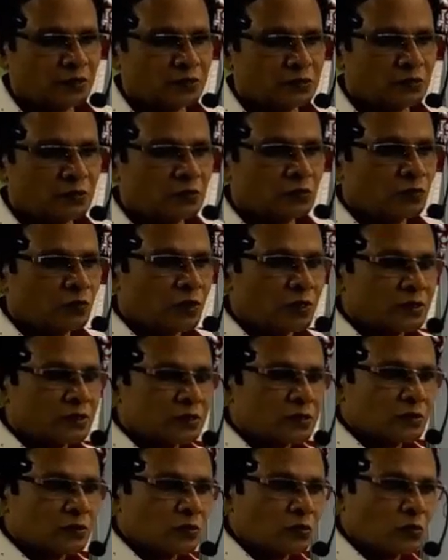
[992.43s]
So
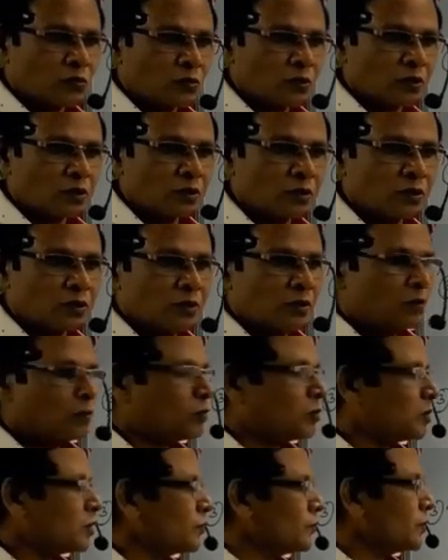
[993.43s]
once the codon,
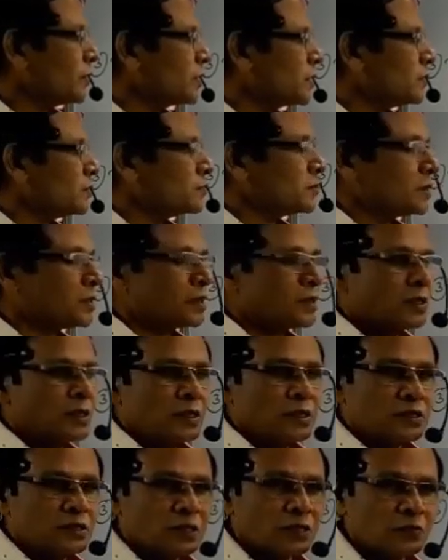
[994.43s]
what we have,
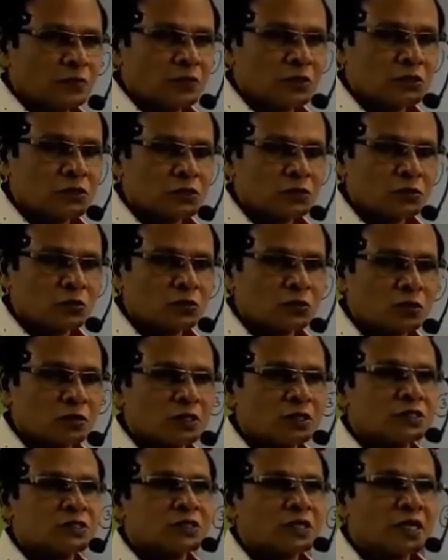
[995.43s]
the termination
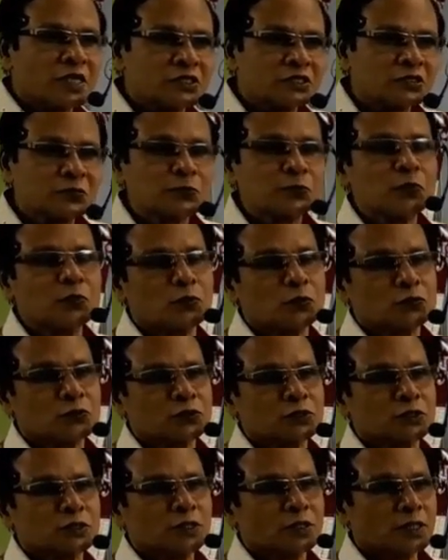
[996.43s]
codon is
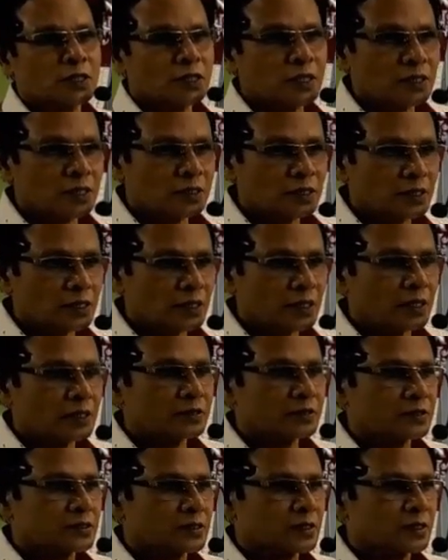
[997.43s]
exposed in
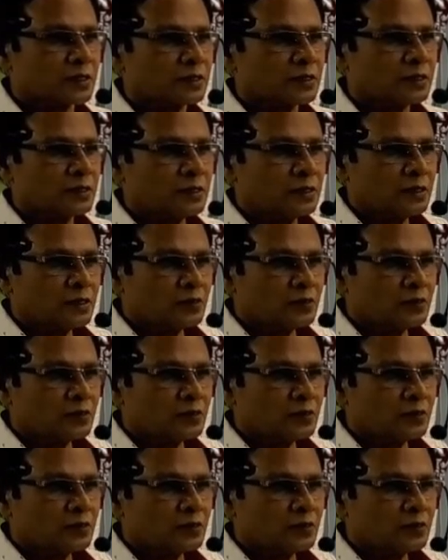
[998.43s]
the S site,